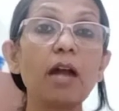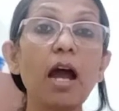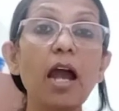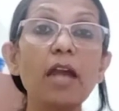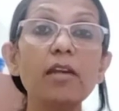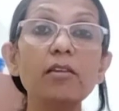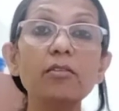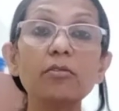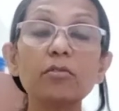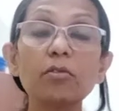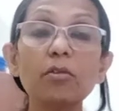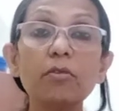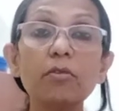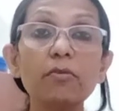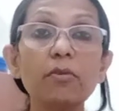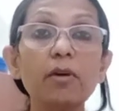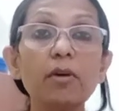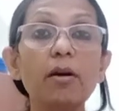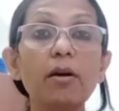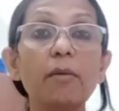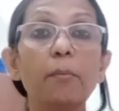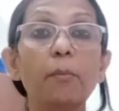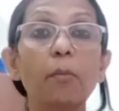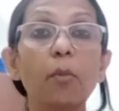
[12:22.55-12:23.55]
rise of
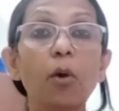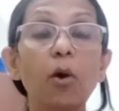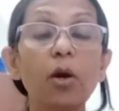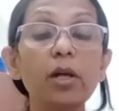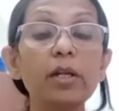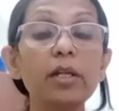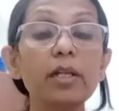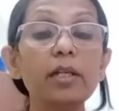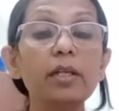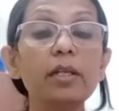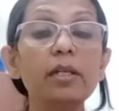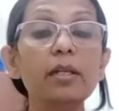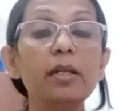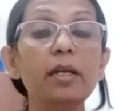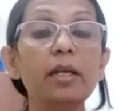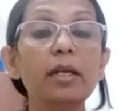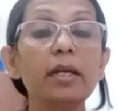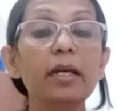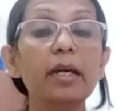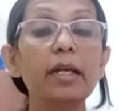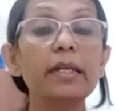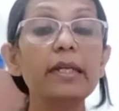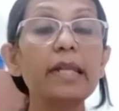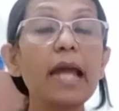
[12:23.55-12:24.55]
a modern
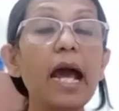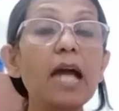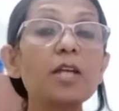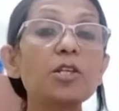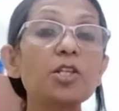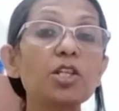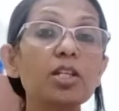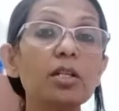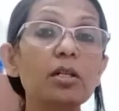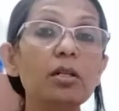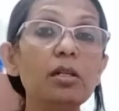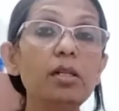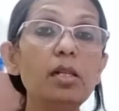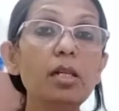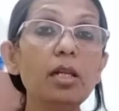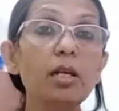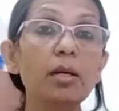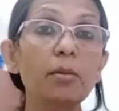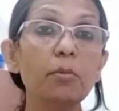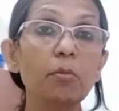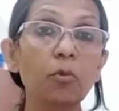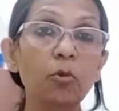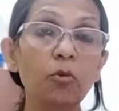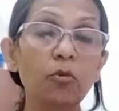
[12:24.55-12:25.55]
national
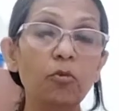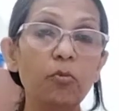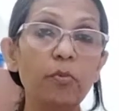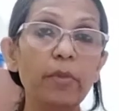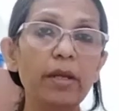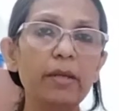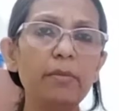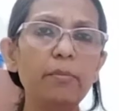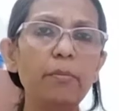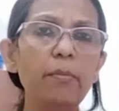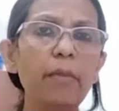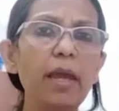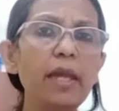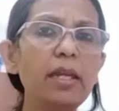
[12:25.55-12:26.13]
movement.